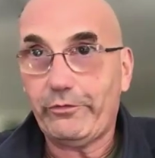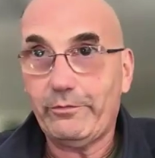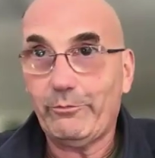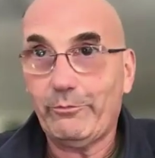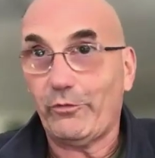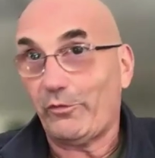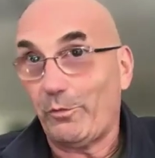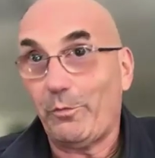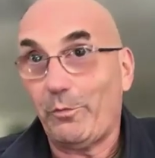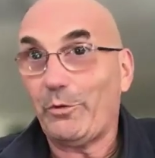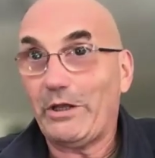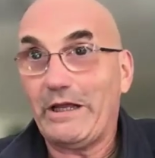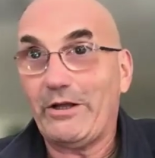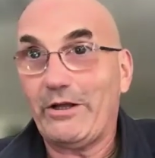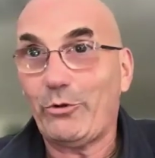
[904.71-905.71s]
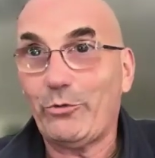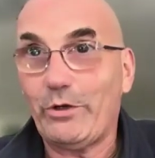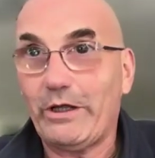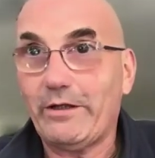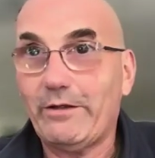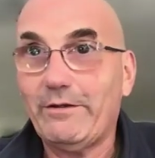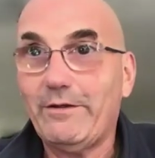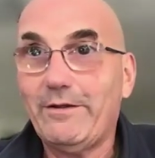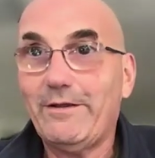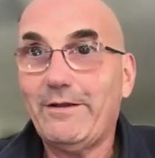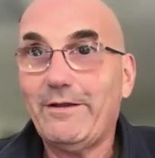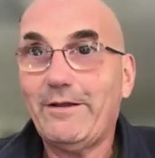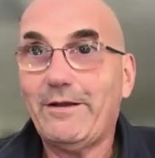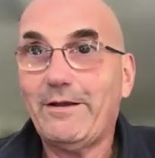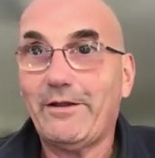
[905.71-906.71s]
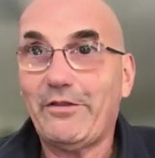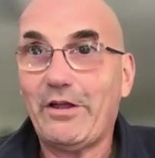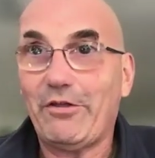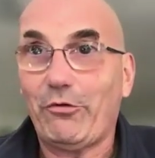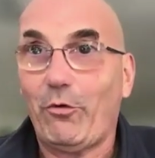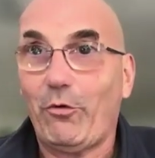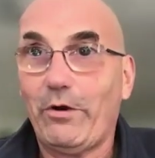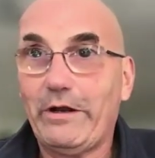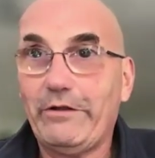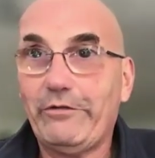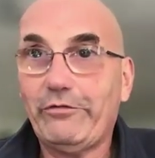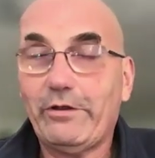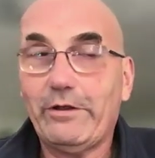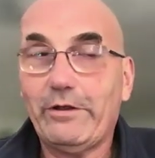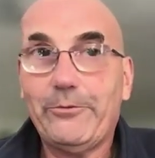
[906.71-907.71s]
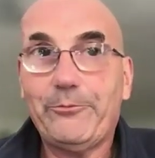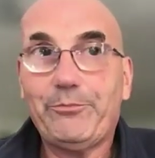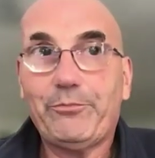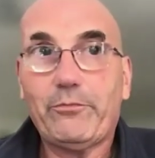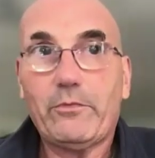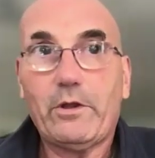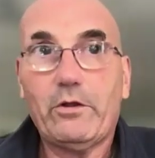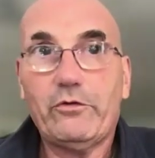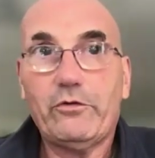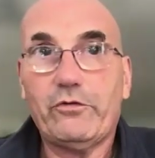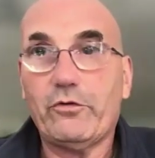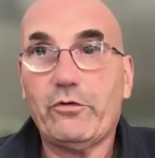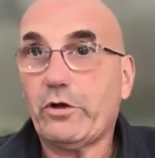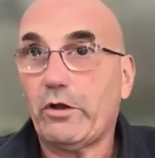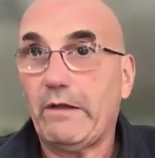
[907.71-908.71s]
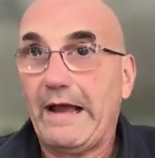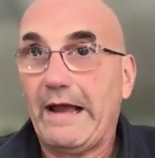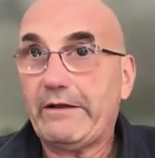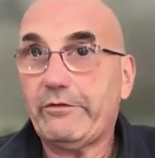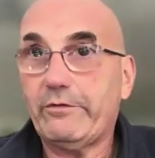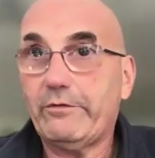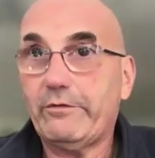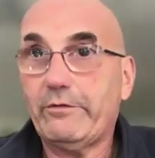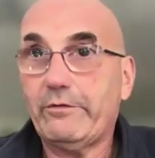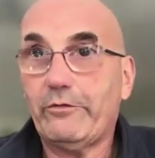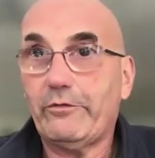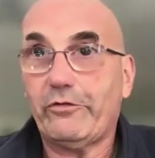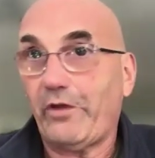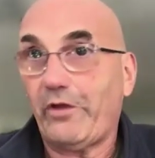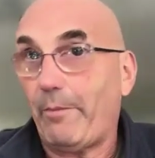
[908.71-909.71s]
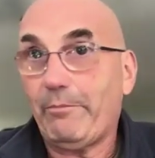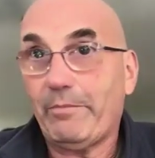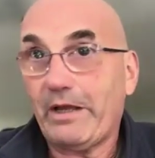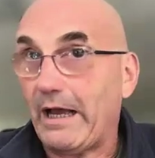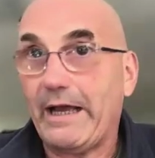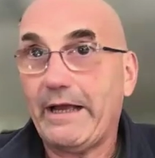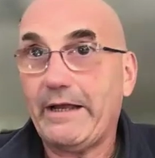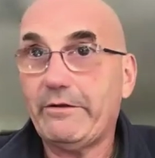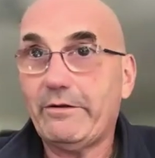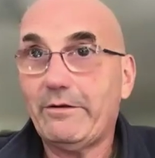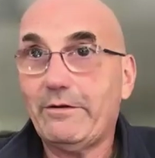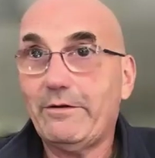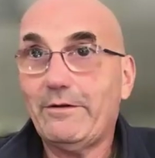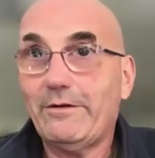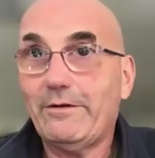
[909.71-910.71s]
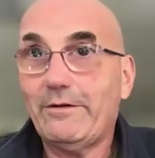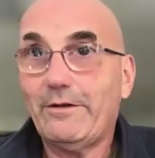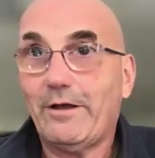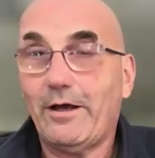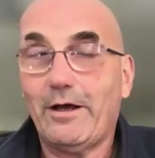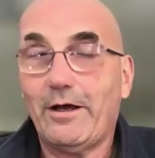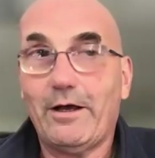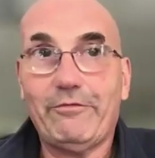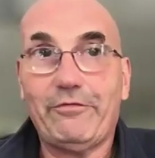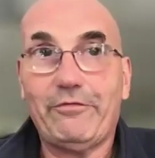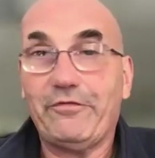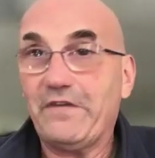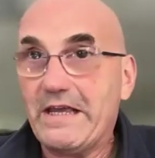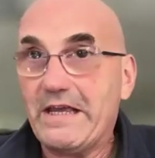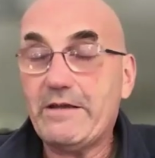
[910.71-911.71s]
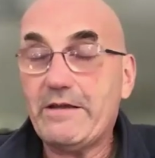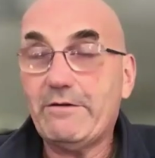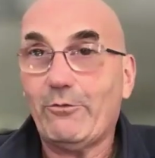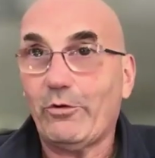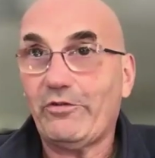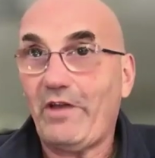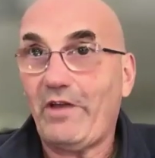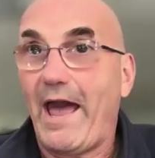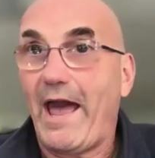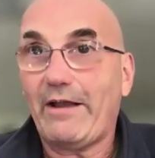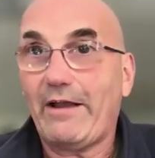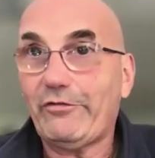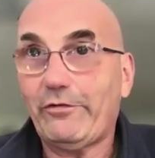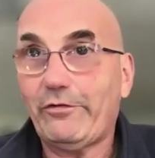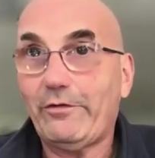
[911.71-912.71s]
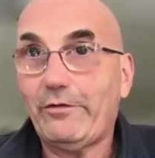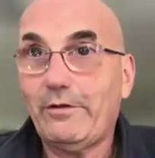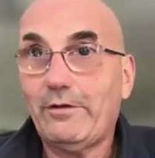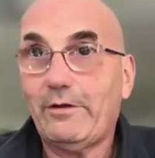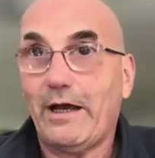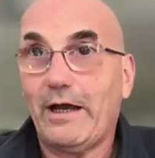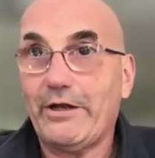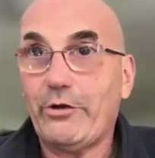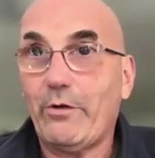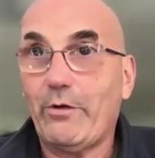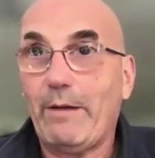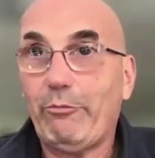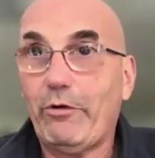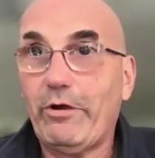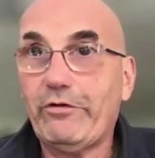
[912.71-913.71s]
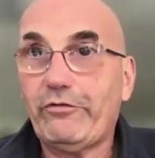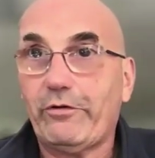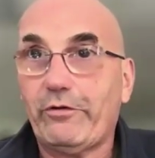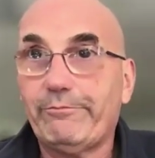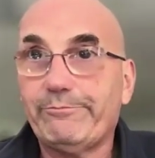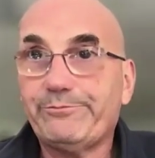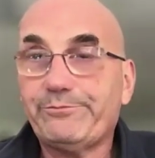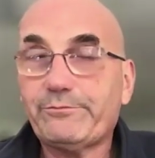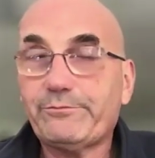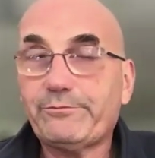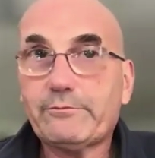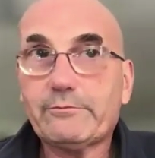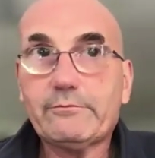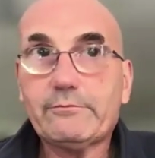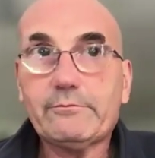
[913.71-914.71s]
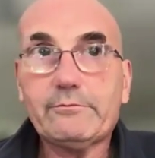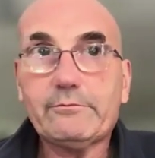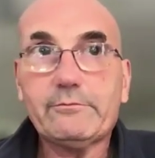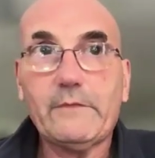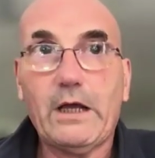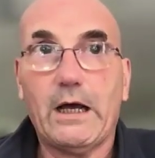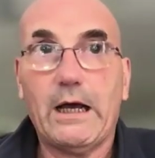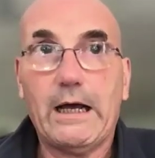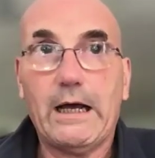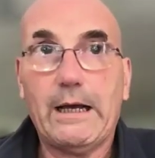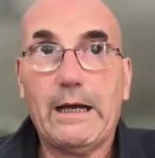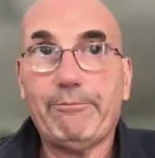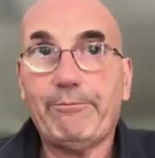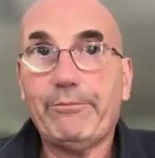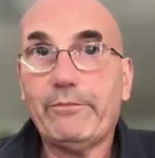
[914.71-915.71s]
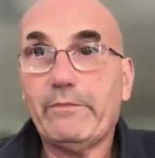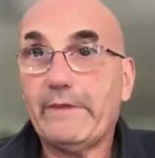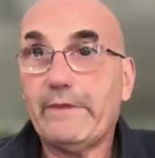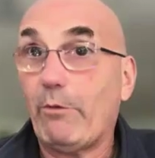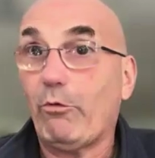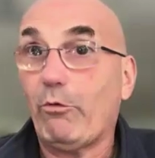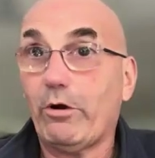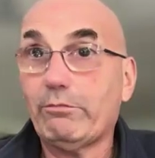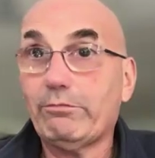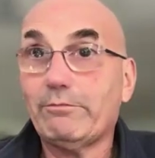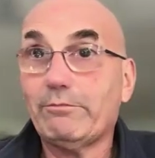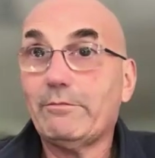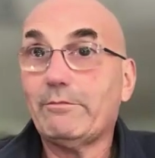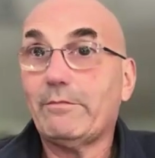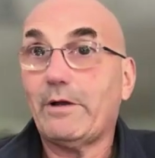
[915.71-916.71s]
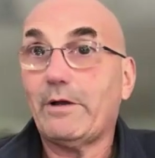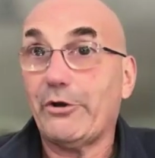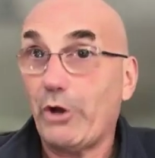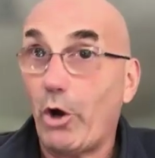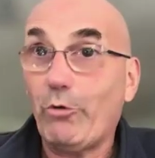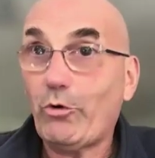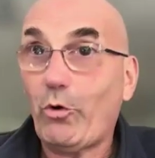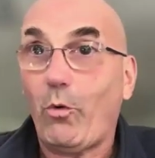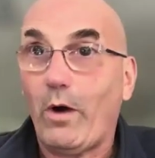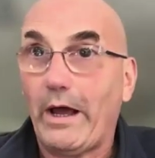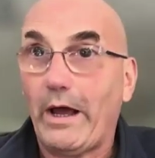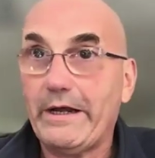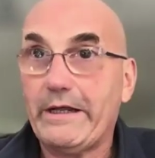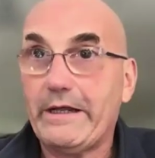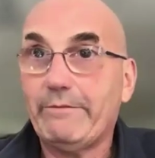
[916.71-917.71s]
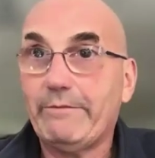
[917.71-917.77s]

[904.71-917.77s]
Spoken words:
presumably including the authorities, to collect some kind fee or tax on your operation. They were a known quantity.